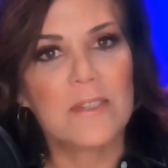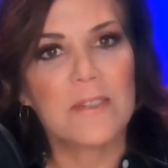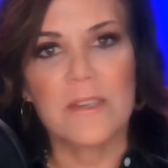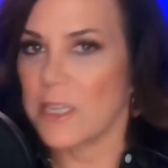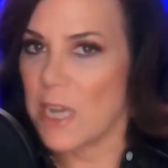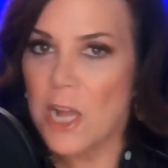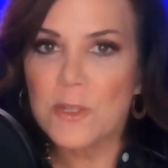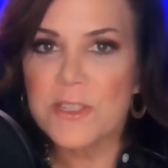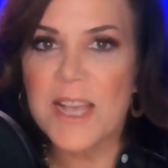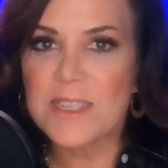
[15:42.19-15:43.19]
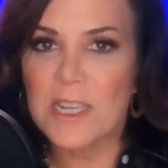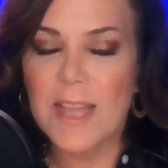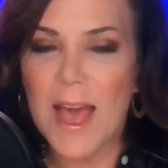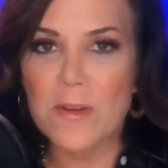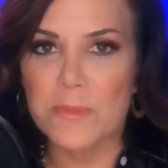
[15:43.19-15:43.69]
and the Congress hasn't
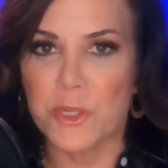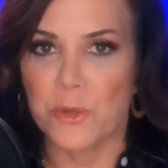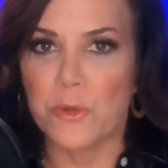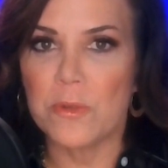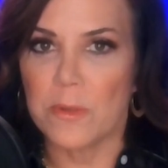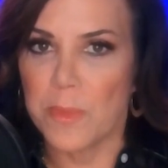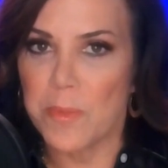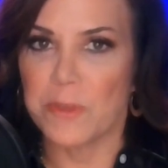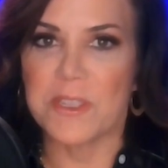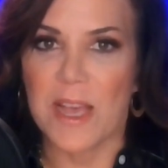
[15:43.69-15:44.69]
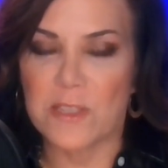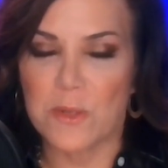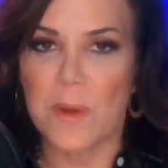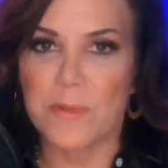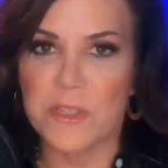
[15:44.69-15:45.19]
allowed him to, remember, it's the House
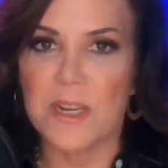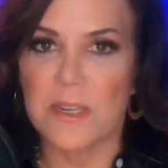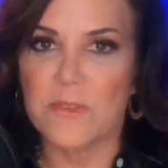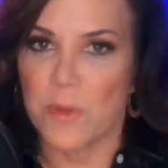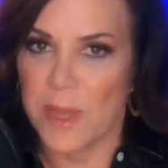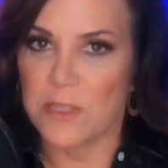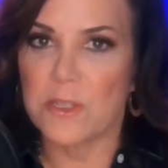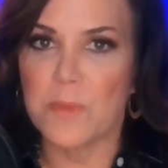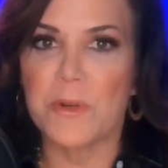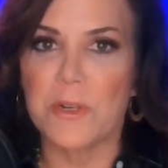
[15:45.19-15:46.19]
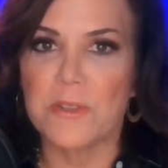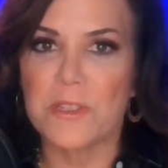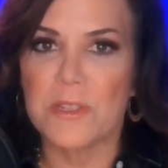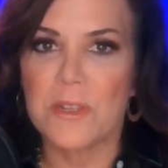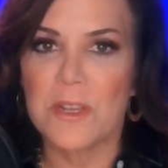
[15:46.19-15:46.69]
of Representatives who handles the purse,